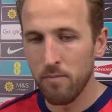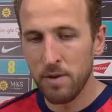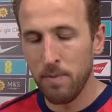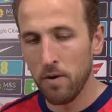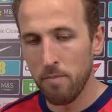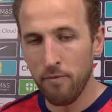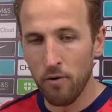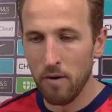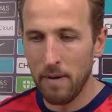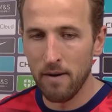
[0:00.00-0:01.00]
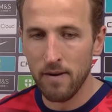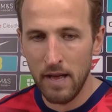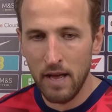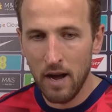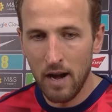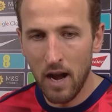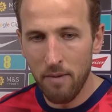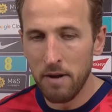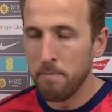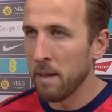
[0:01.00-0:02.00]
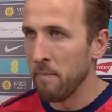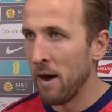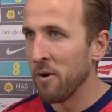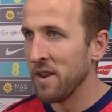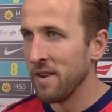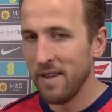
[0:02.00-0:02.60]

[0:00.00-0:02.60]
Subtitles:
We spoke before about climbing a big mountain.